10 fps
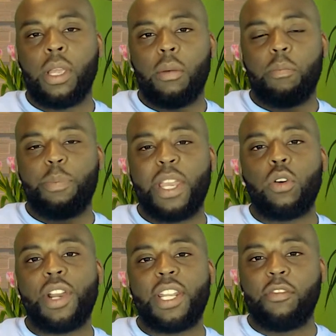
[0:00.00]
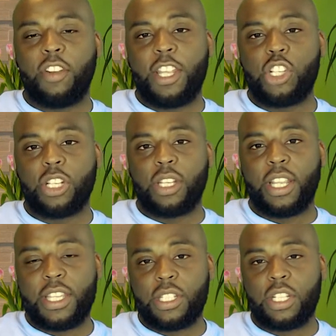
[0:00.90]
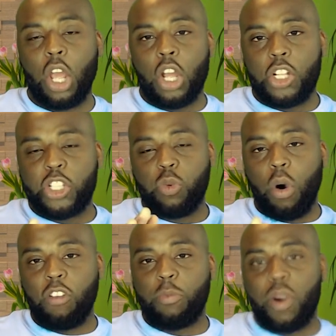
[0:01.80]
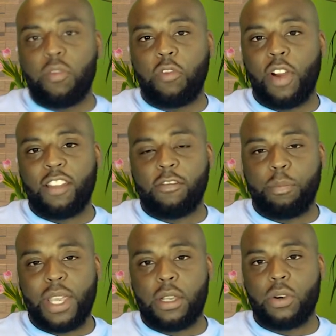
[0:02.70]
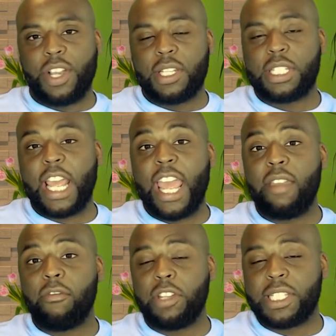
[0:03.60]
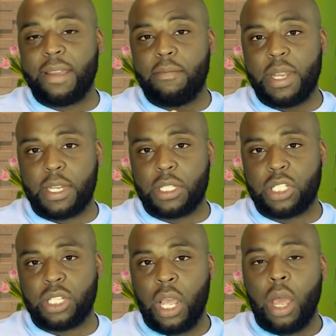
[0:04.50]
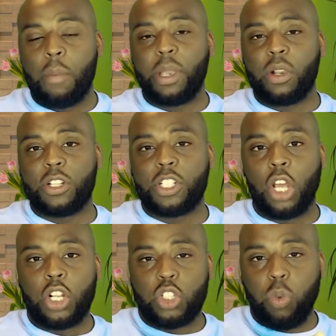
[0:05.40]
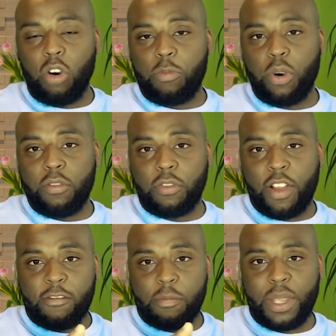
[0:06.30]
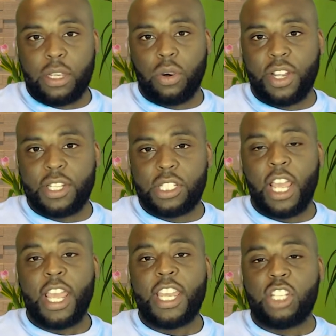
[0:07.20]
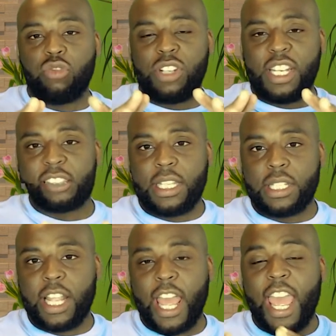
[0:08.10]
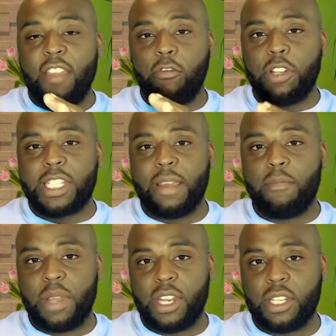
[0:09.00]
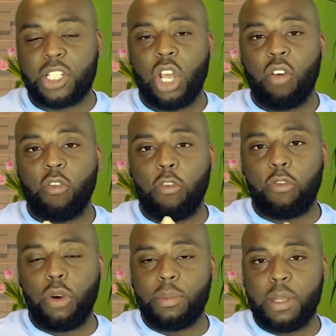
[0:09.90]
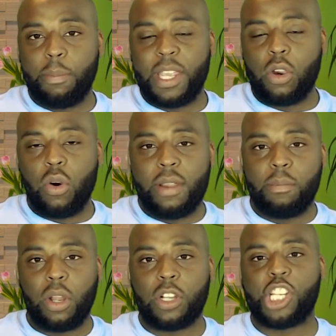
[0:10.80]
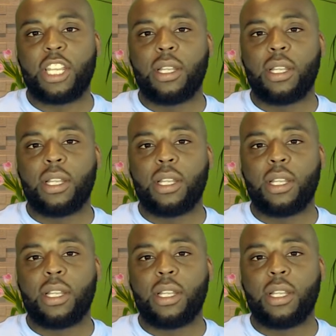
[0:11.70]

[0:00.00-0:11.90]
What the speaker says: Bitcoin inflation is 12.5 Bitcoins every 10 minutes, because 12.5 Bitcoins is released every 10 minutes from the Bitcoin blockchain.